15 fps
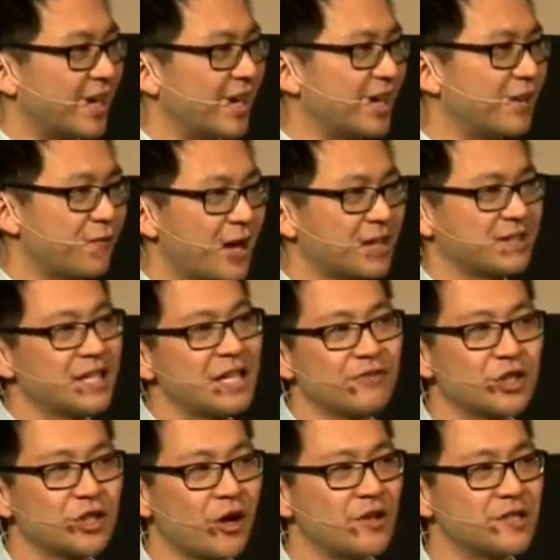in fact, he
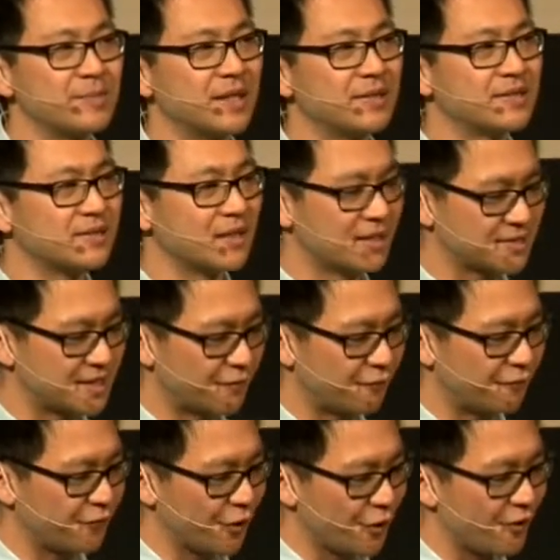even goes a step
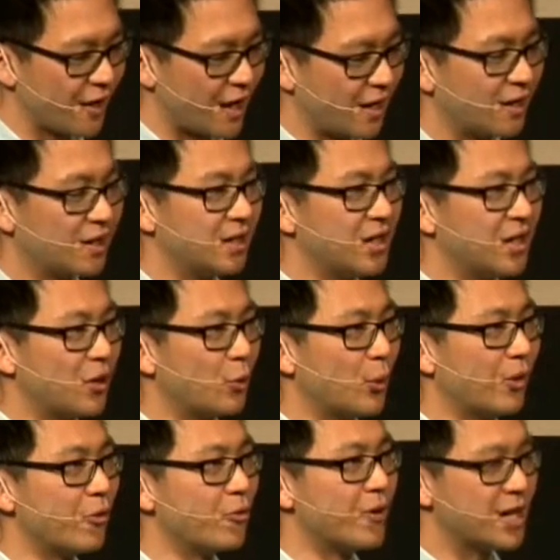further,
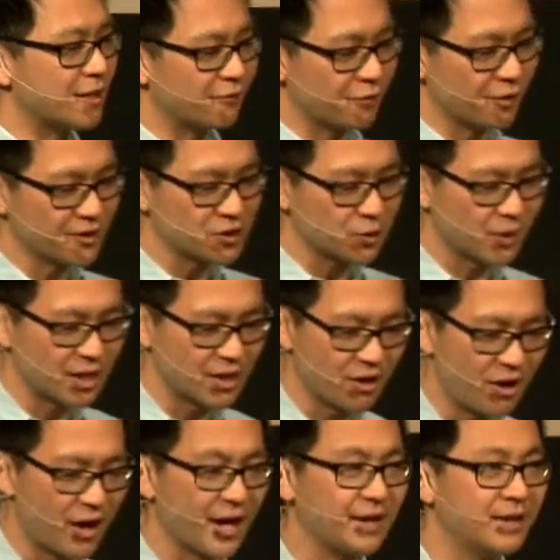where we read in verse
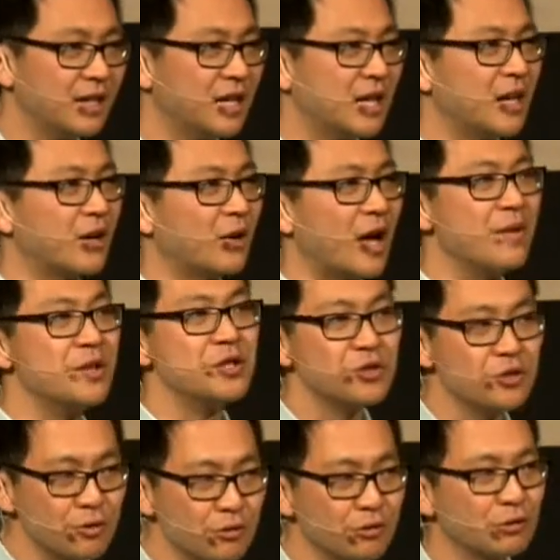29, a
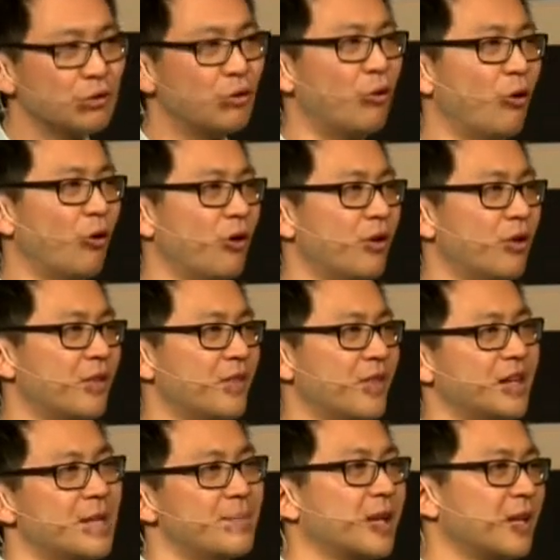new law
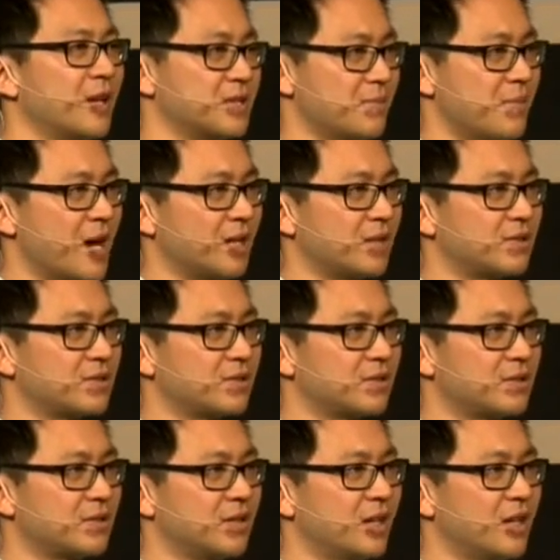that Nebuchadnezzar makes.
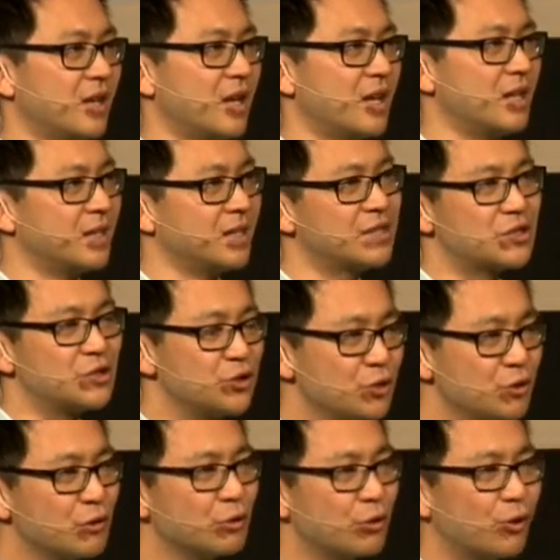This
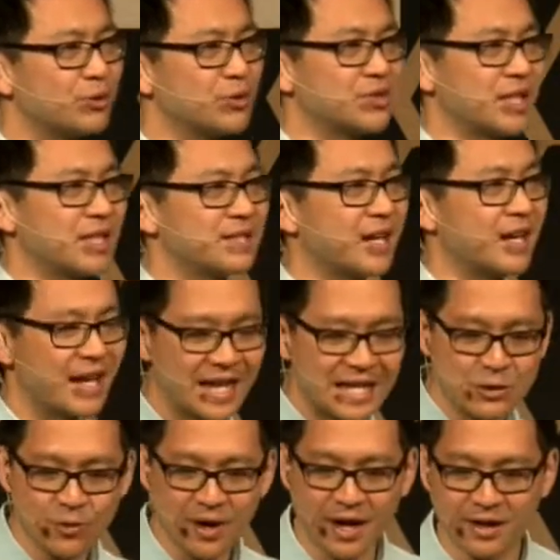new law says that
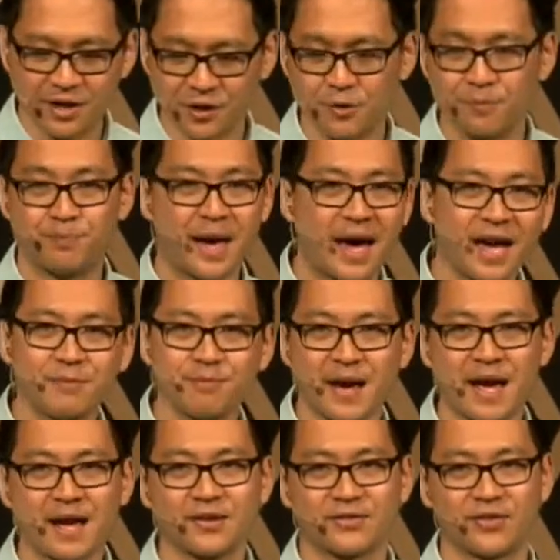anyone who
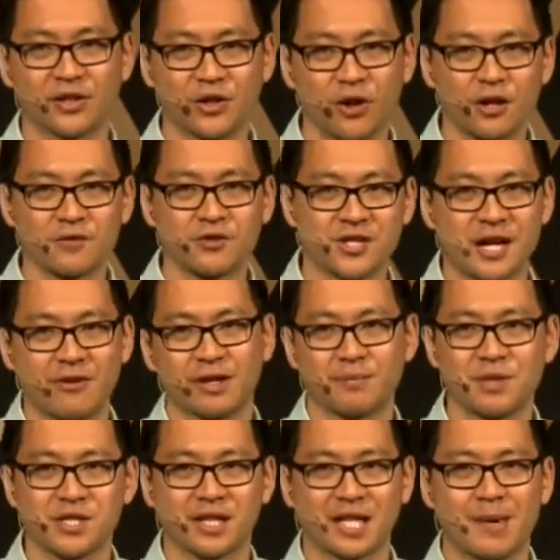badmouths the God of Shadrach,
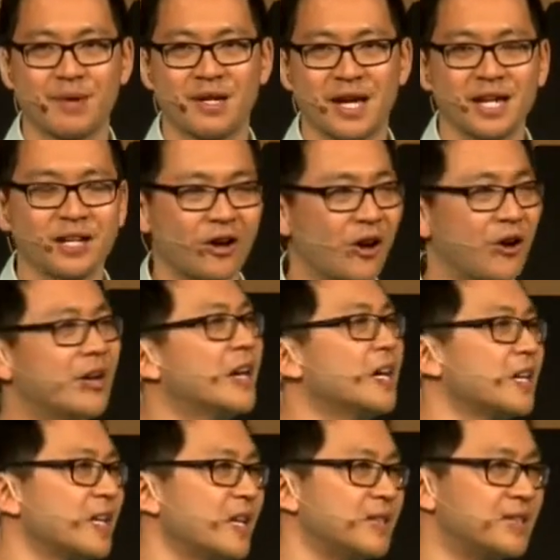Meshach, Abednego,
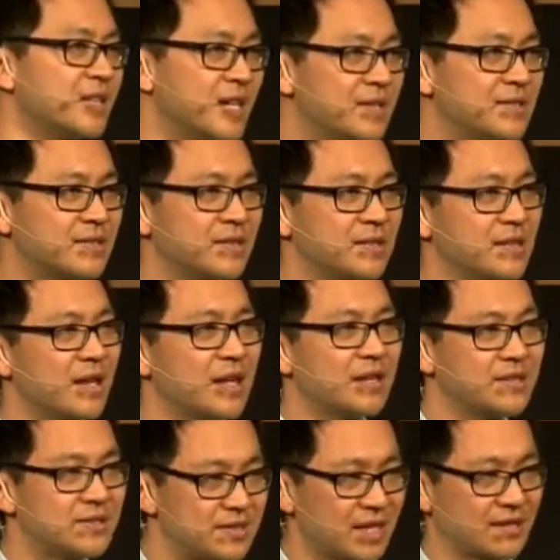it's instant
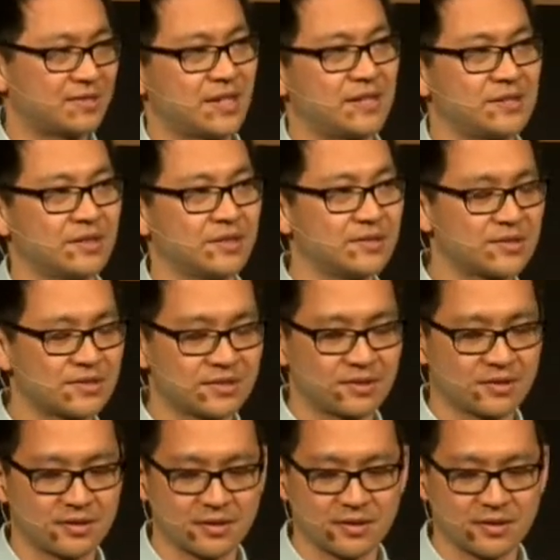death sentence.